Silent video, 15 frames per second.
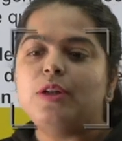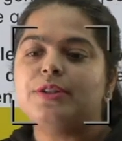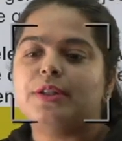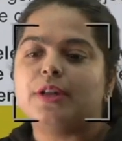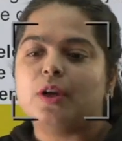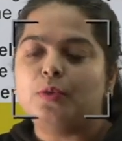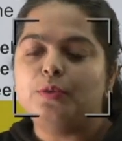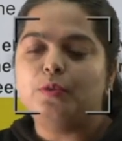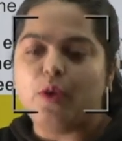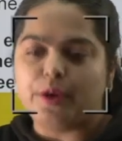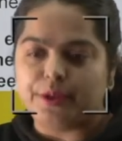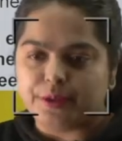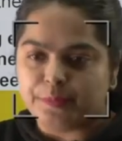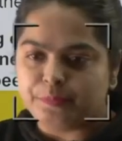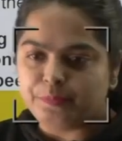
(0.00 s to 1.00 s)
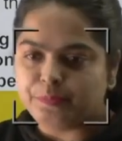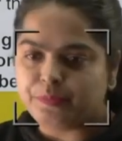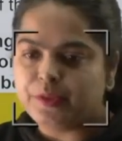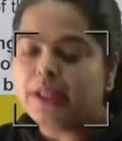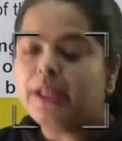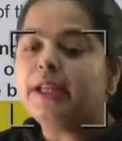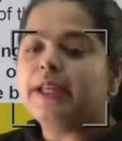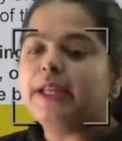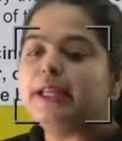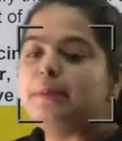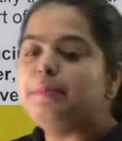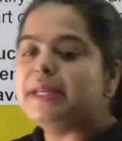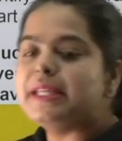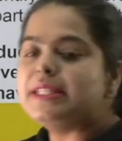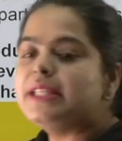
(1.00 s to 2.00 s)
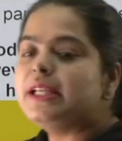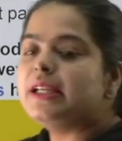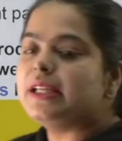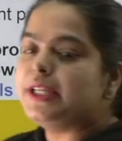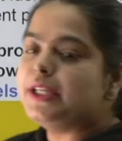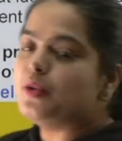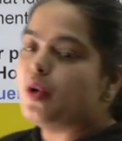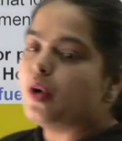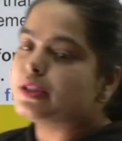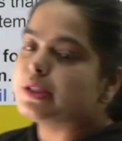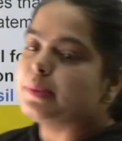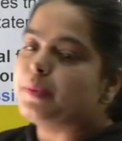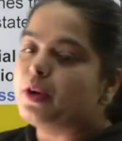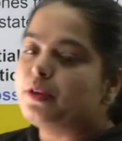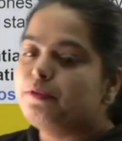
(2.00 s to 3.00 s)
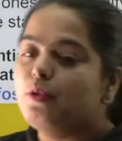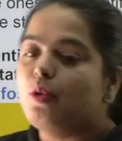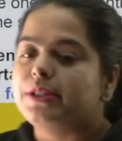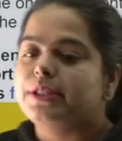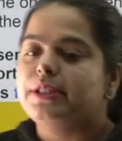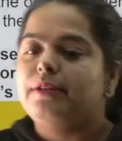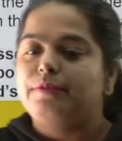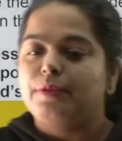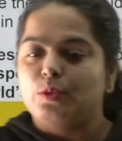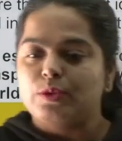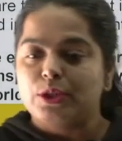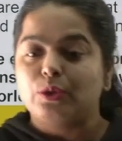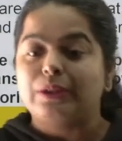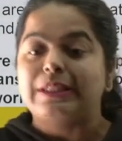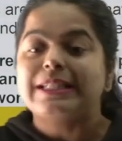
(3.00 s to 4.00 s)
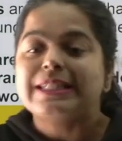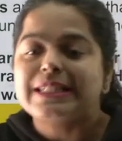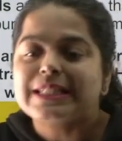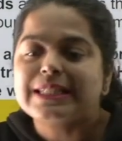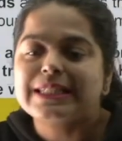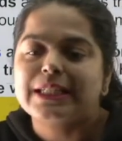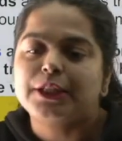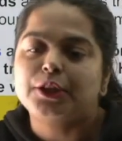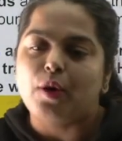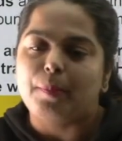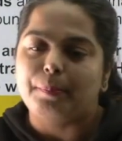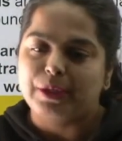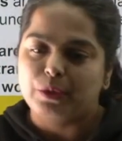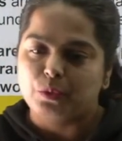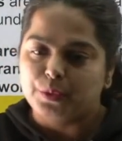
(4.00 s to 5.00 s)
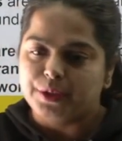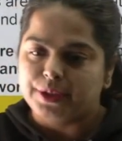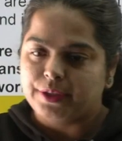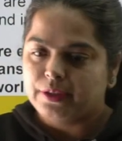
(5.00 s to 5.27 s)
around what? It basically talks about fossil fuels. So this is the topic word,